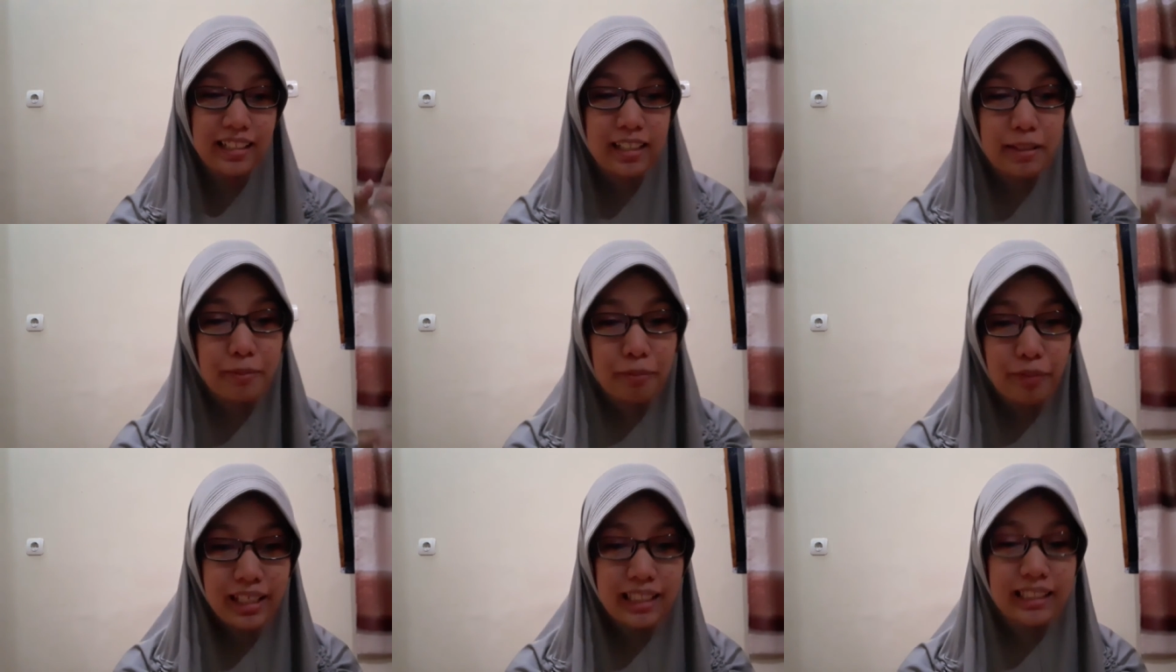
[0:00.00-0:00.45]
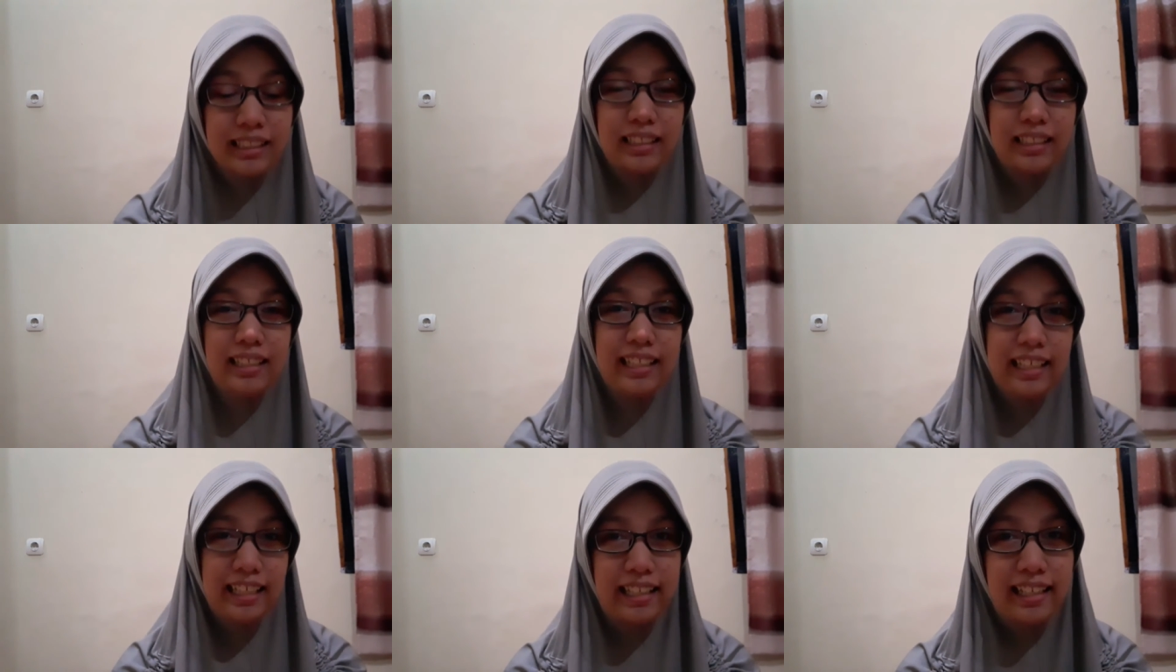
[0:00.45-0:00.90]

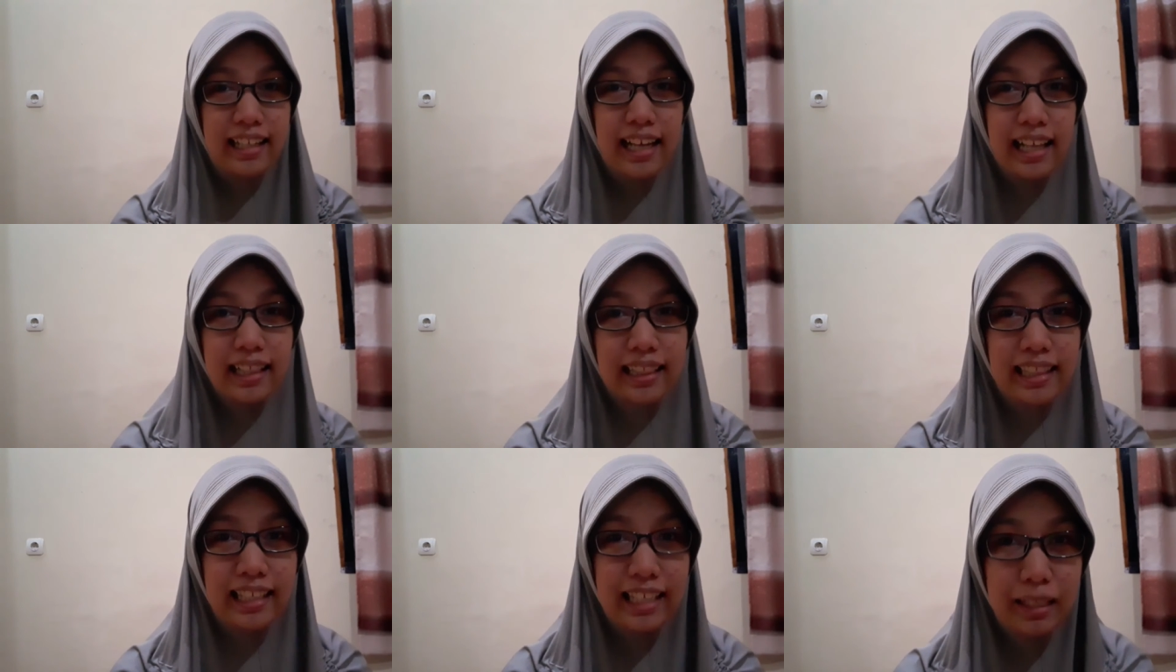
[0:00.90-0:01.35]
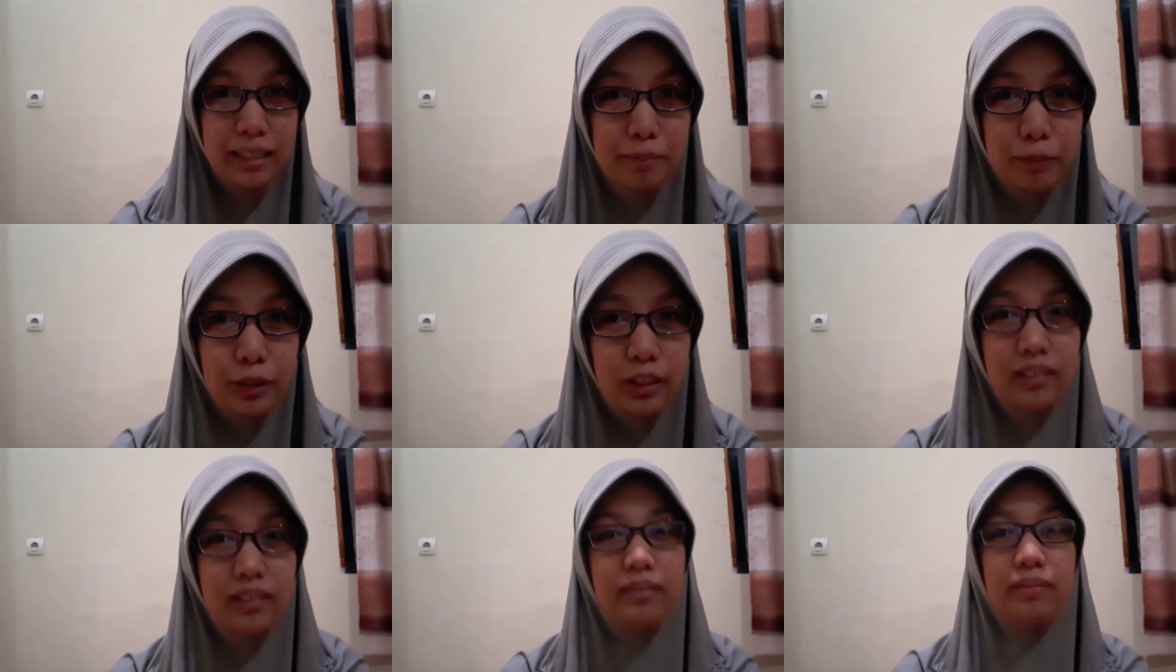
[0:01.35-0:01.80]
present in that input.
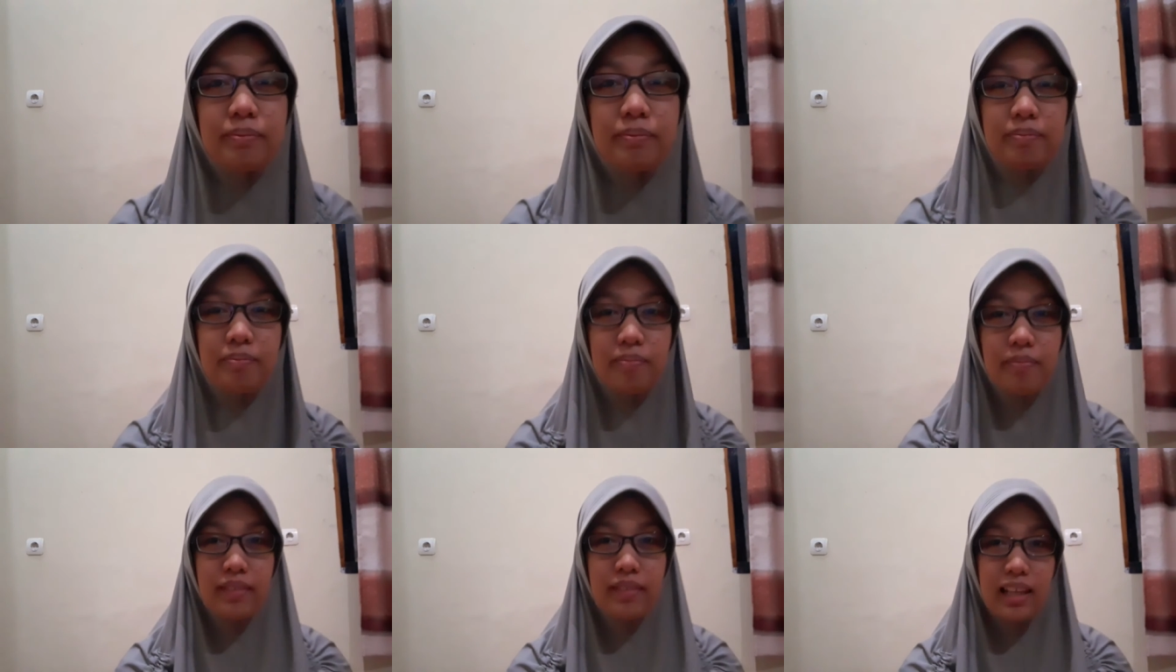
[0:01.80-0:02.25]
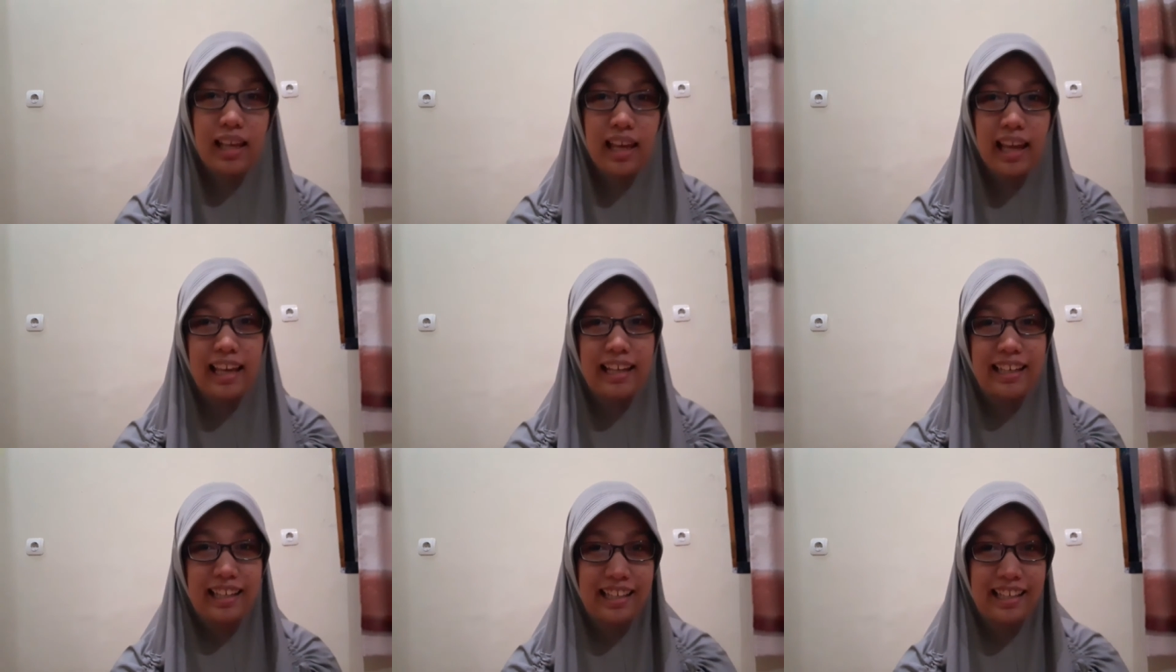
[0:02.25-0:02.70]

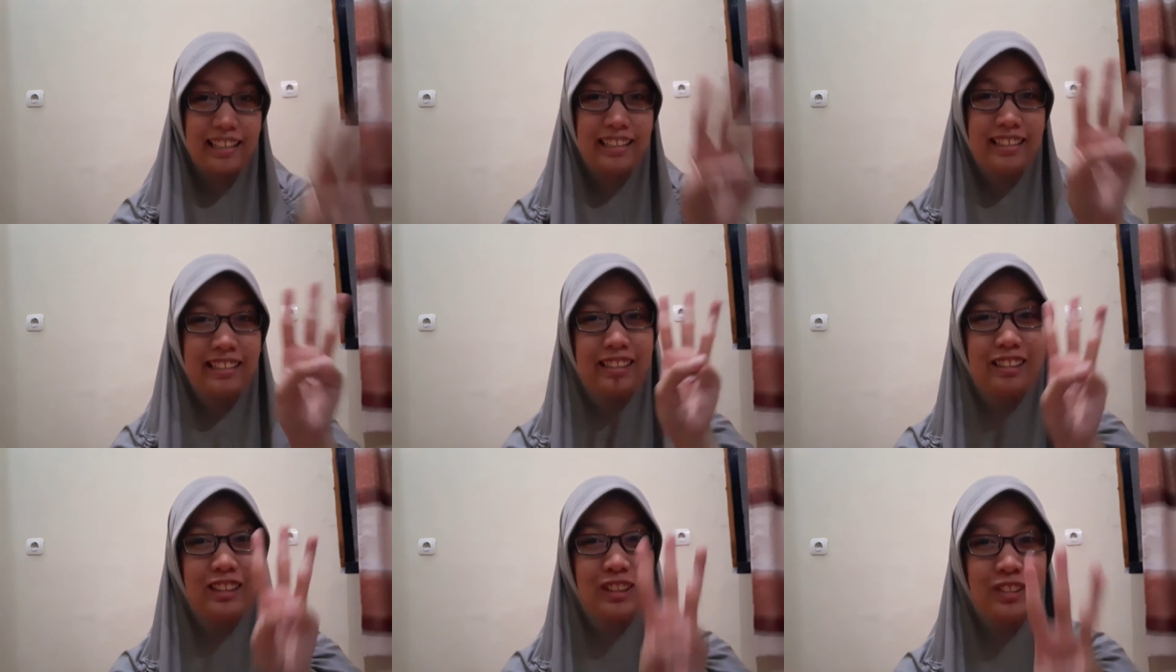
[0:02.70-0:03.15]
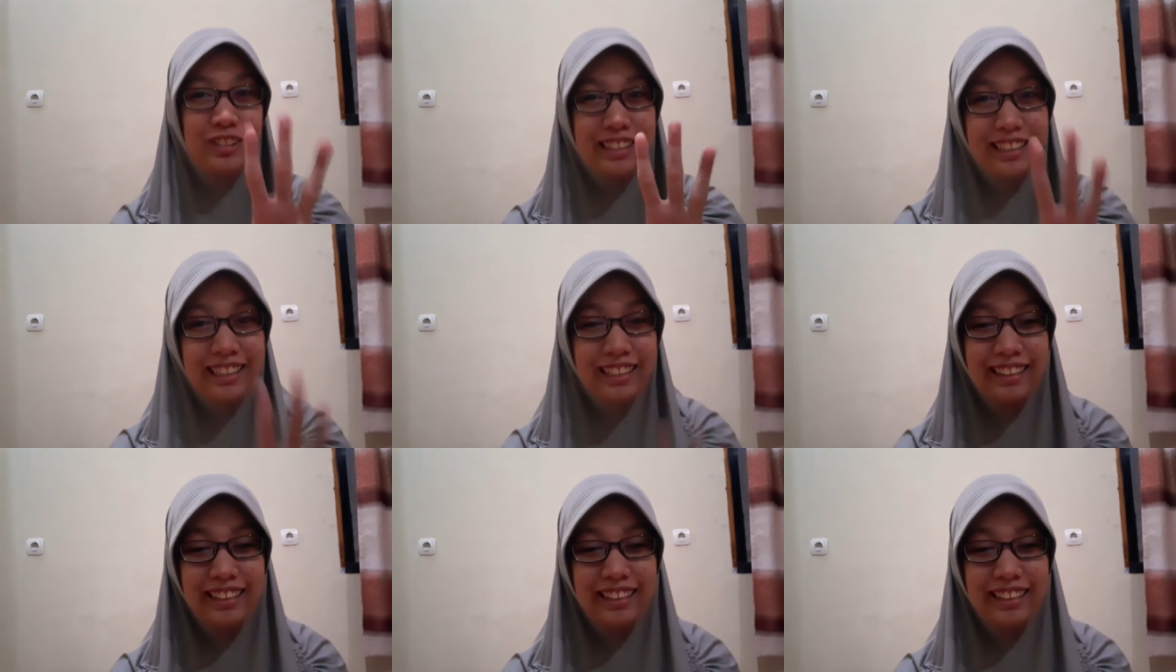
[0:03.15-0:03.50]
And then 3,